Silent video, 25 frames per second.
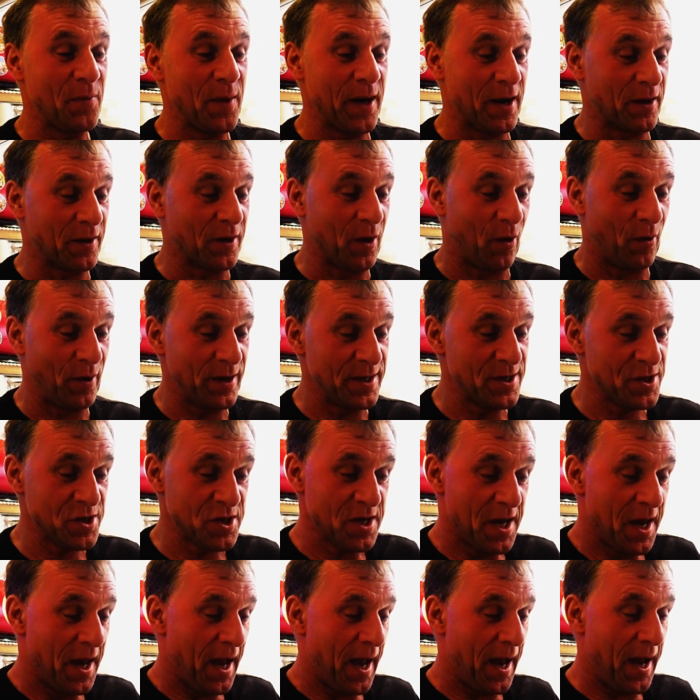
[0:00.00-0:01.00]
there,
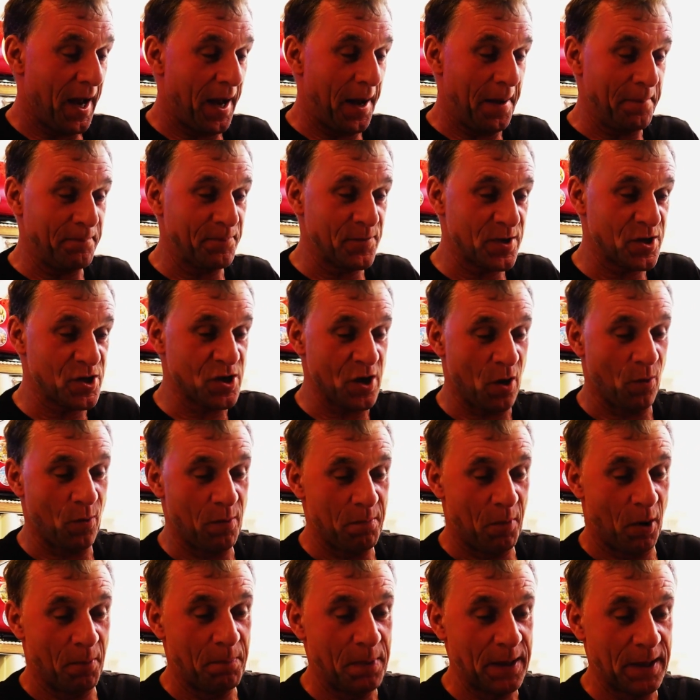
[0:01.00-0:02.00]
guys. So
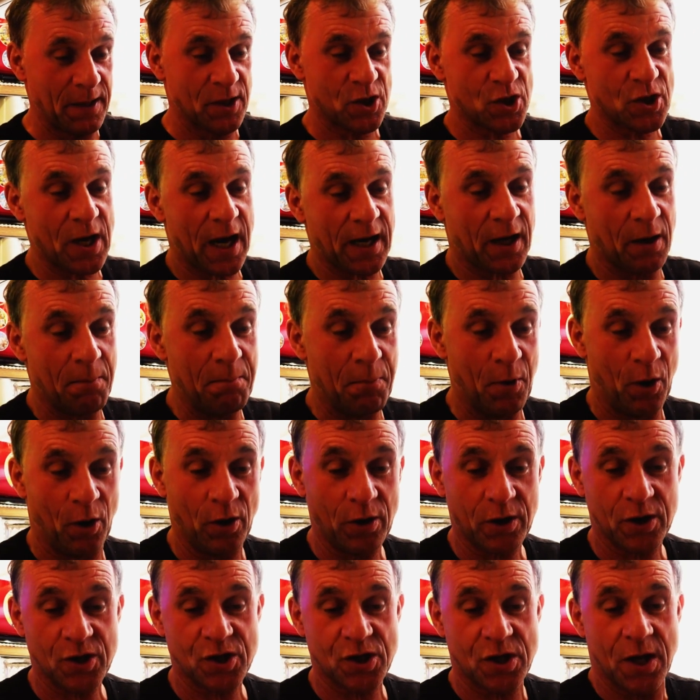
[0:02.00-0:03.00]
with my big stack of
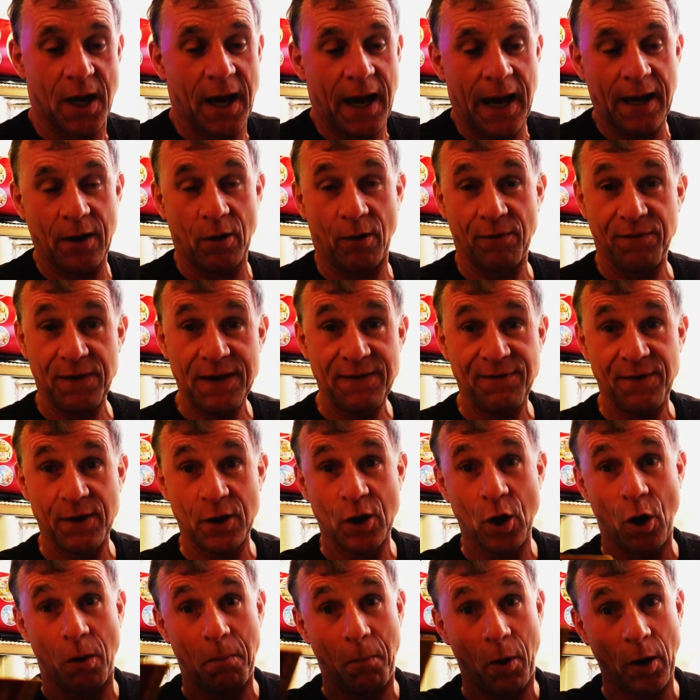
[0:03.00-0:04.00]
books, and I've even
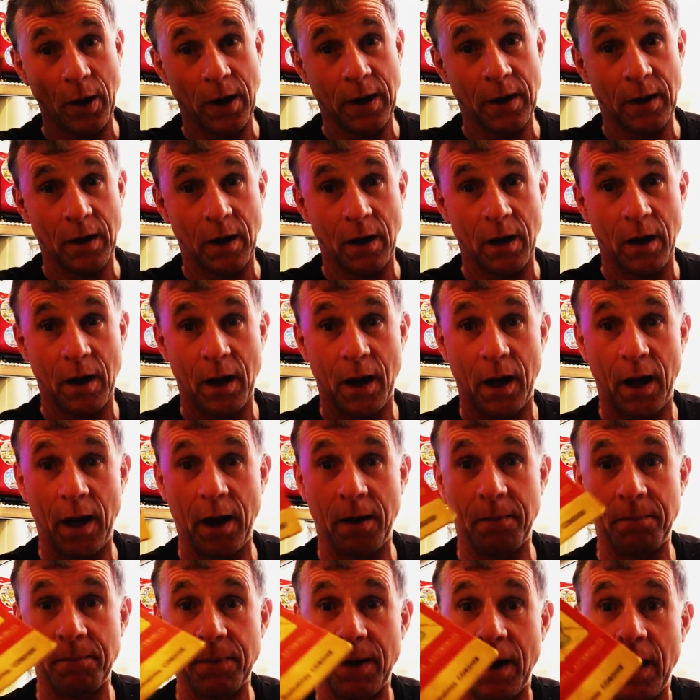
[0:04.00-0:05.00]
got my little
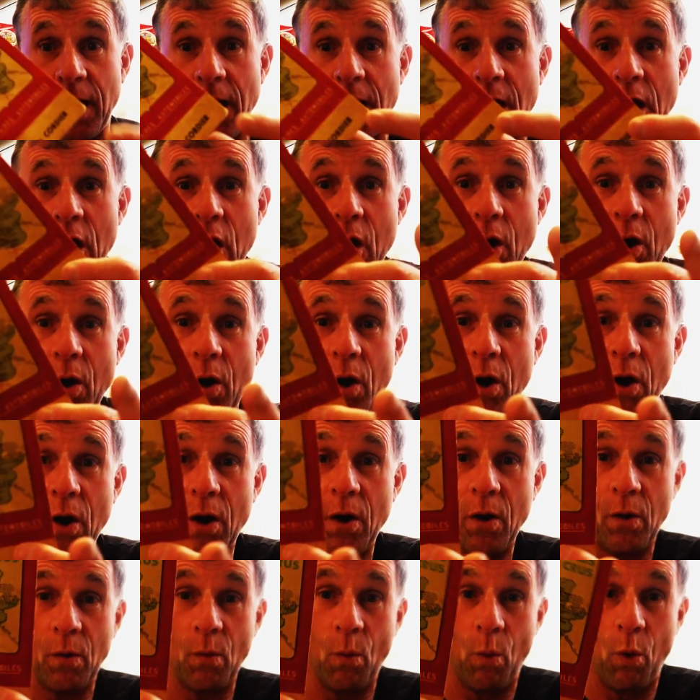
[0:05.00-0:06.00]

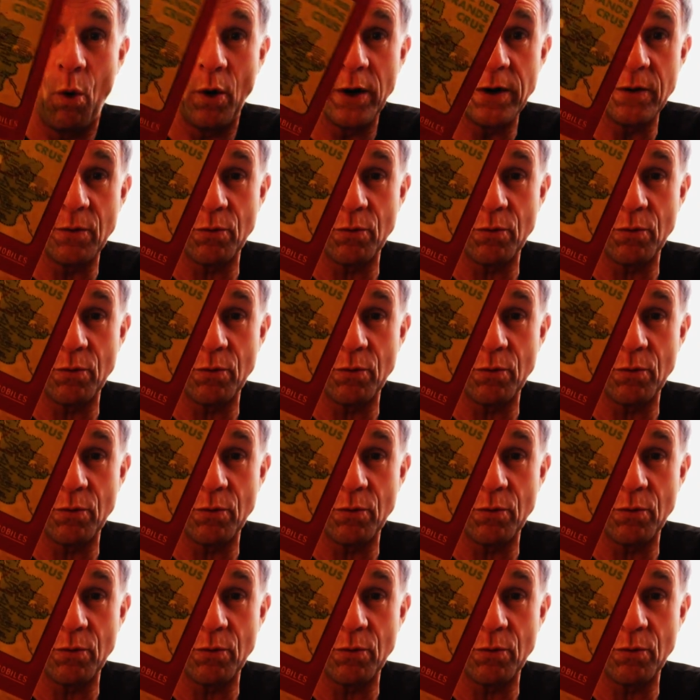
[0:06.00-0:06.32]
wine